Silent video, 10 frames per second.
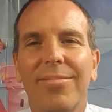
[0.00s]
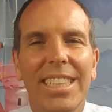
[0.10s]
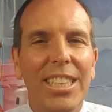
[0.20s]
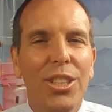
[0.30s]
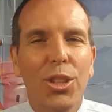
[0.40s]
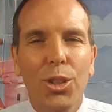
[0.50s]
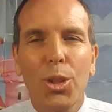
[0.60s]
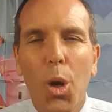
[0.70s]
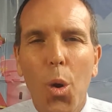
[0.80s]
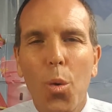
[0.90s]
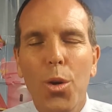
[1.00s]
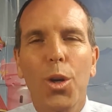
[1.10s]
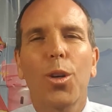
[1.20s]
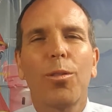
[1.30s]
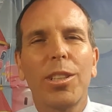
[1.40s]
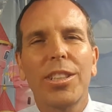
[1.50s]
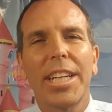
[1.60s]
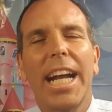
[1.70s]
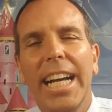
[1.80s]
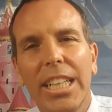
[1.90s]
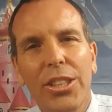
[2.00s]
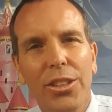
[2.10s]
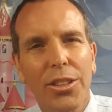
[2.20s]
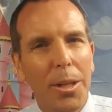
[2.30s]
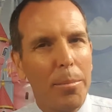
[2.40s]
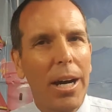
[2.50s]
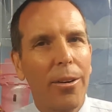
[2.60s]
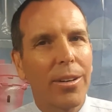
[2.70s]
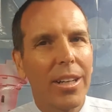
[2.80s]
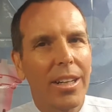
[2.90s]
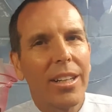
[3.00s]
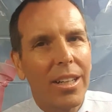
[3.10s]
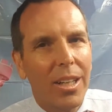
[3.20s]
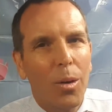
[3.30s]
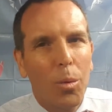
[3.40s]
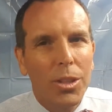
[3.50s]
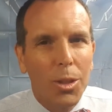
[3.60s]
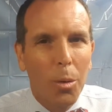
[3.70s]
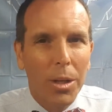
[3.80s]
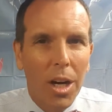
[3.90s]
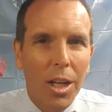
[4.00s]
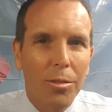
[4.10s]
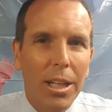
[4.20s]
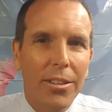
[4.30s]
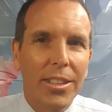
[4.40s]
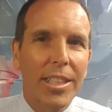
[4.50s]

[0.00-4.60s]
He's so nervous and anxious about what's going on around this